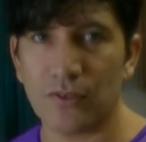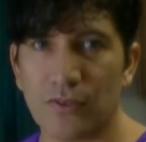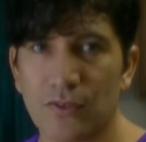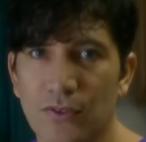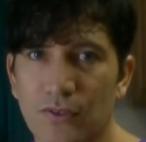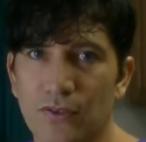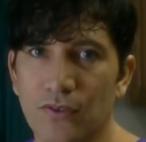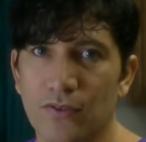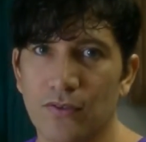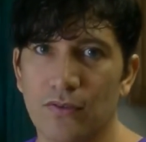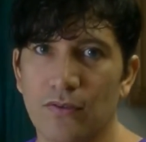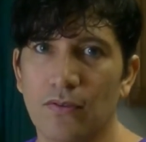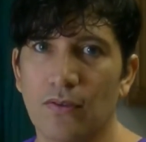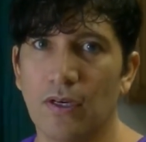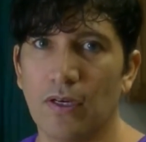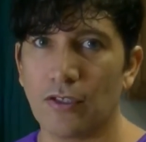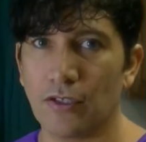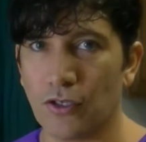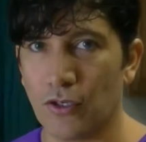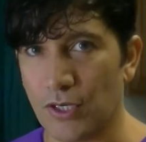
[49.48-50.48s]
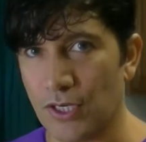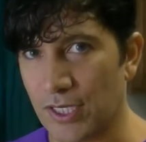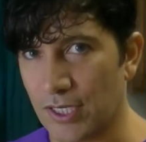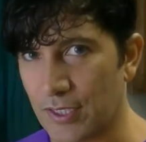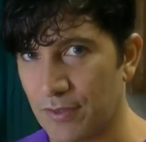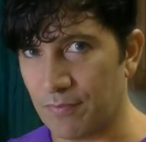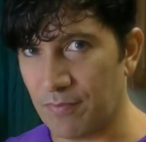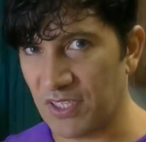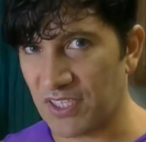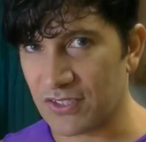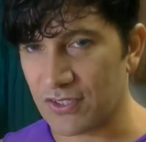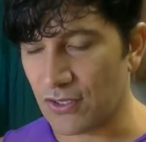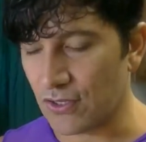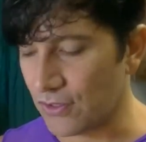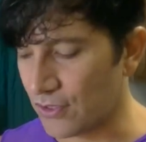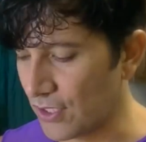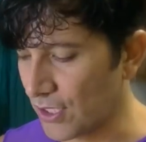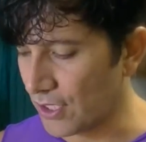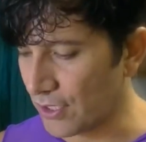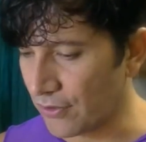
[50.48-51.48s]
to go ahead and mix all
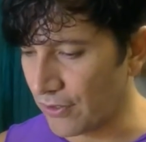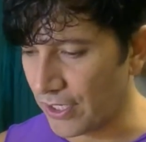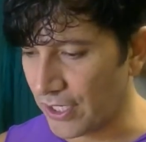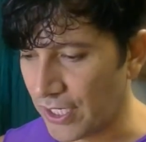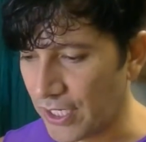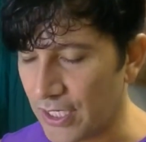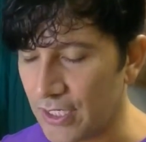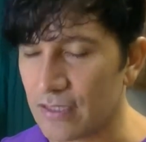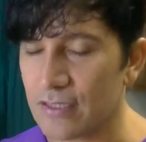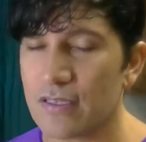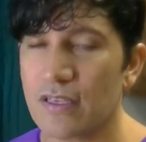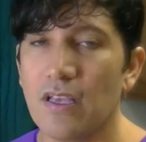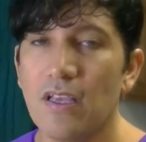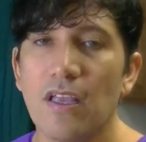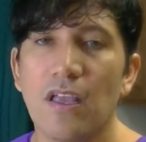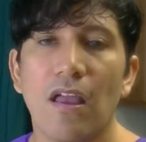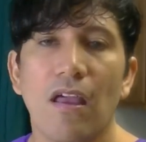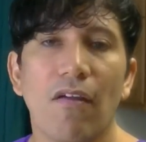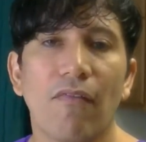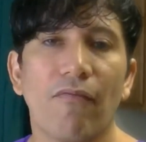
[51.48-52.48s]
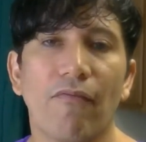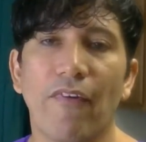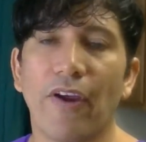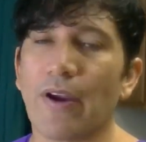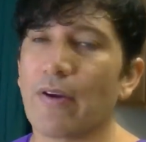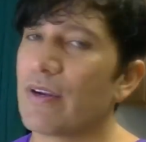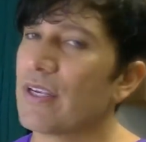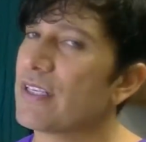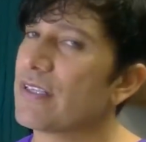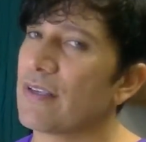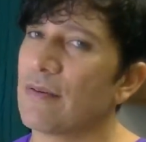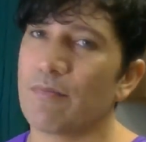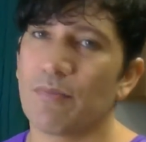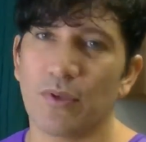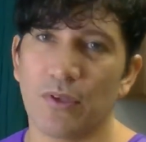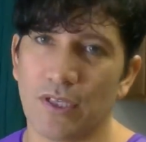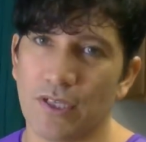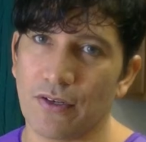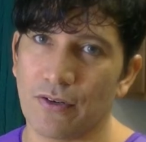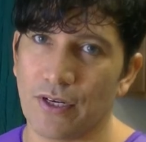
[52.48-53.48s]
the ingredients. Very
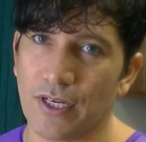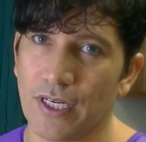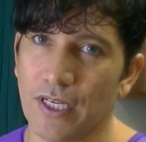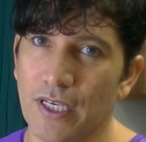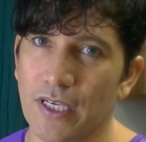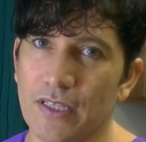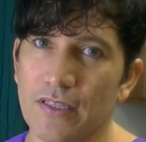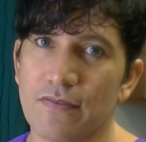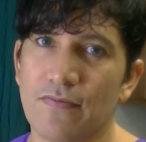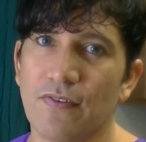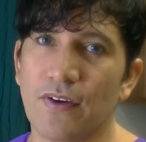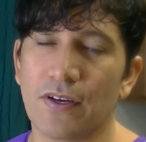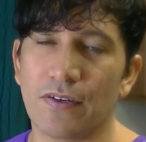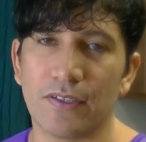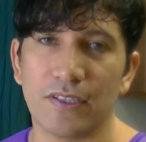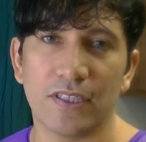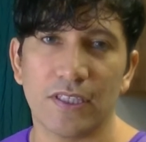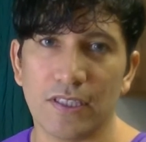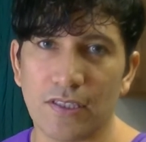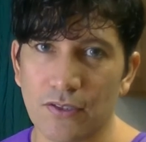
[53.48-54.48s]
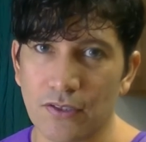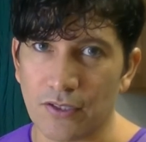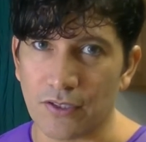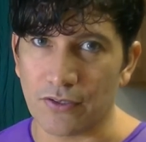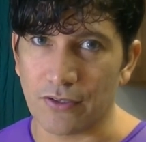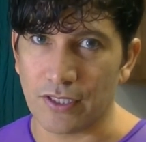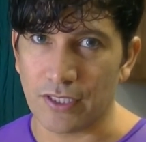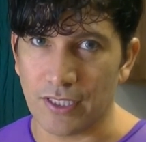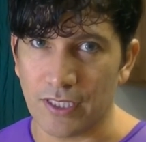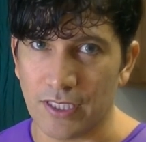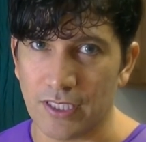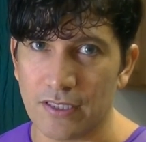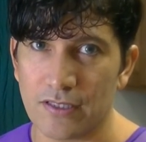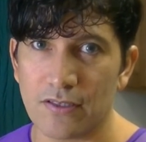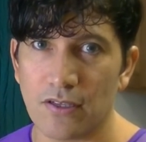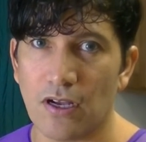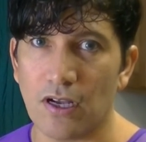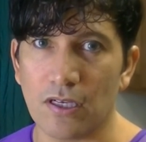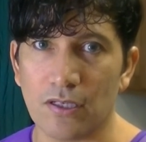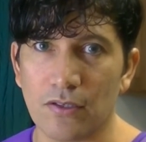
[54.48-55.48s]
simple ingredients, very little ingredients.
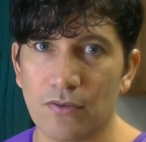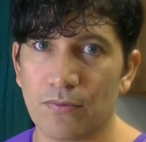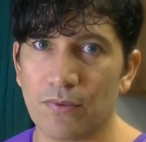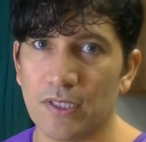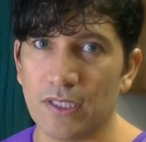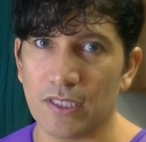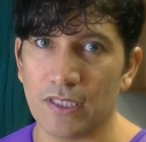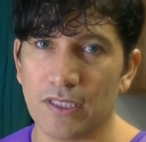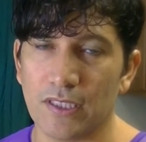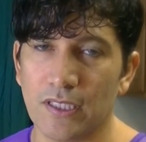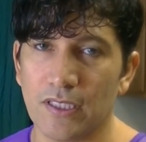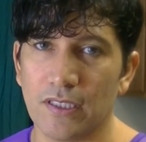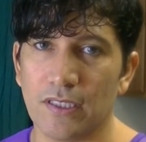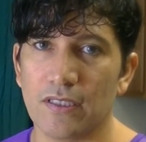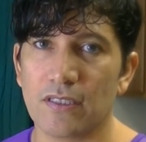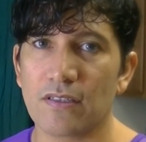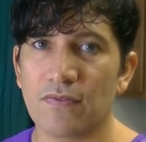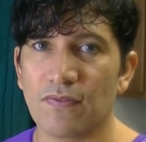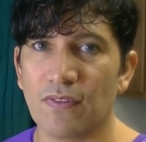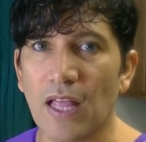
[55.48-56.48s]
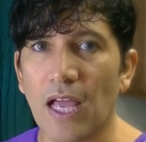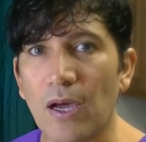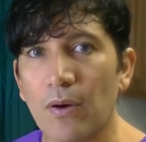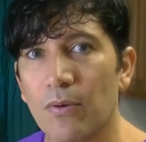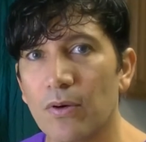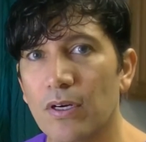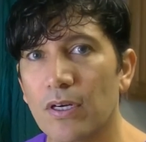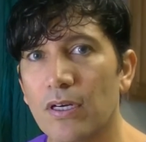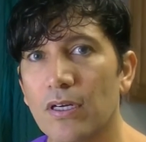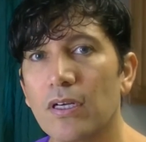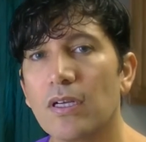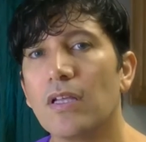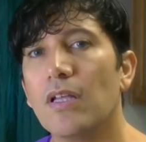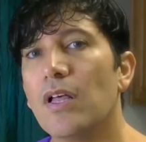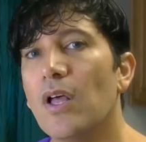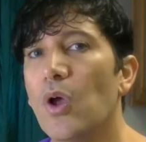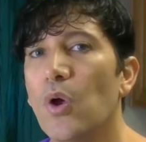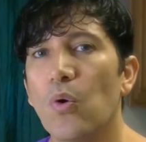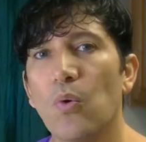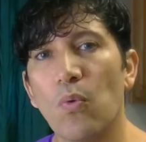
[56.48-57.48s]
All you really need is flour,
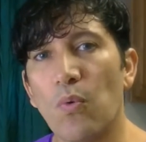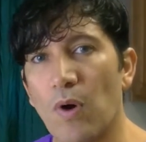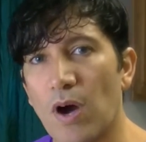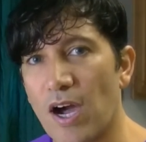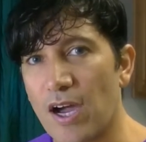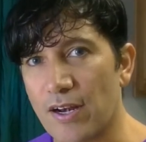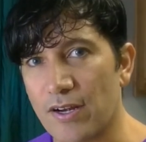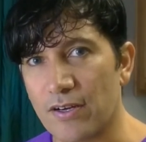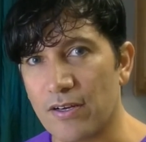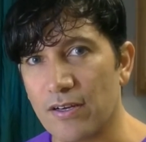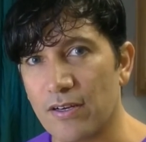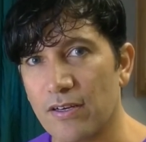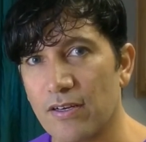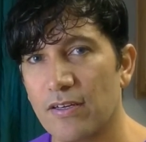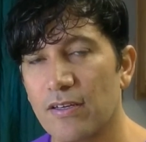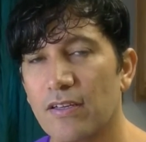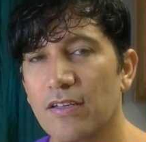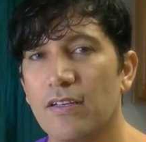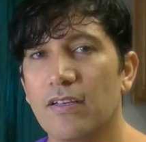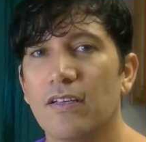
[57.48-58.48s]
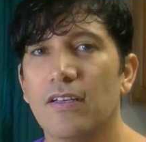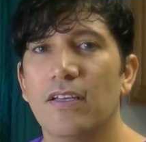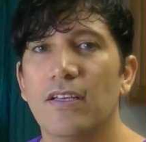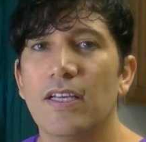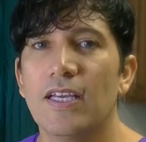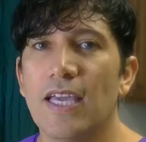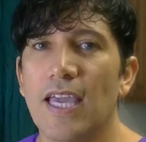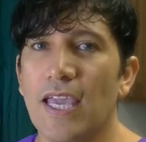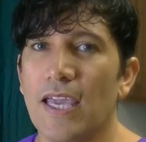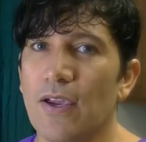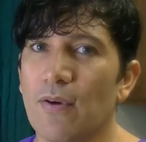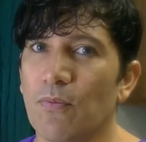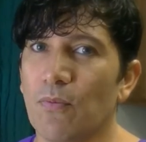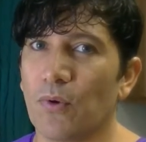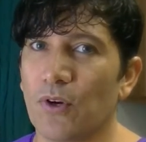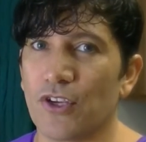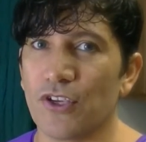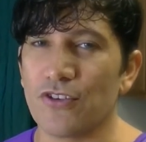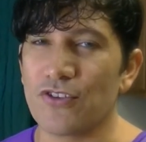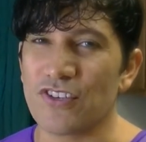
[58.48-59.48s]
water, and
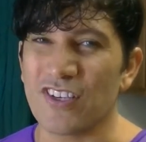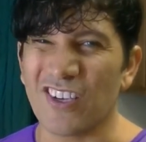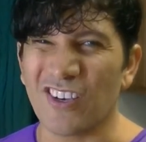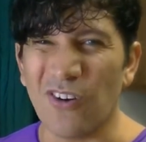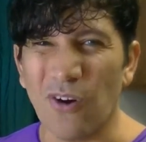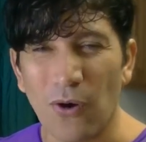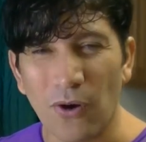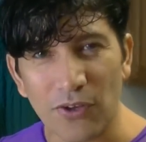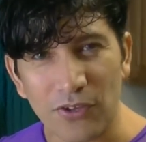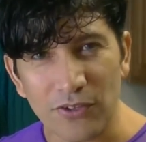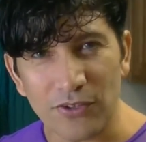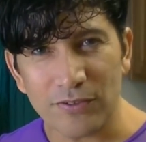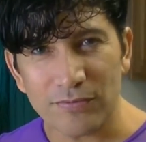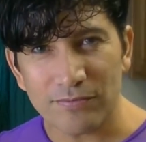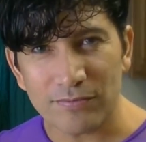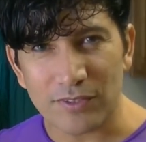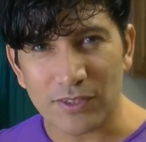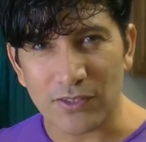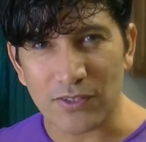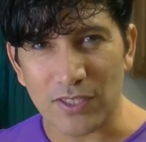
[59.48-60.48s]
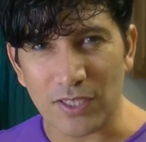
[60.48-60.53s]
we're using oil to